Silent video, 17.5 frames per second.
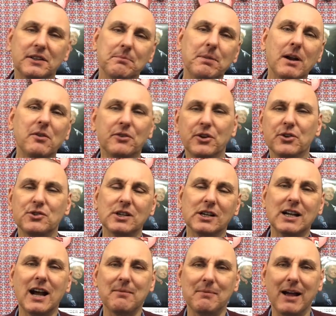the bloke used to
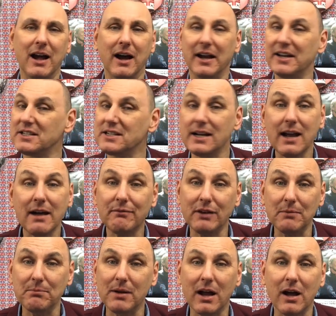come out, and he's a
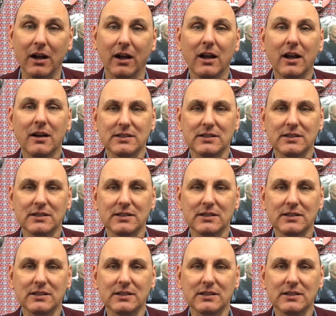lovely bloke.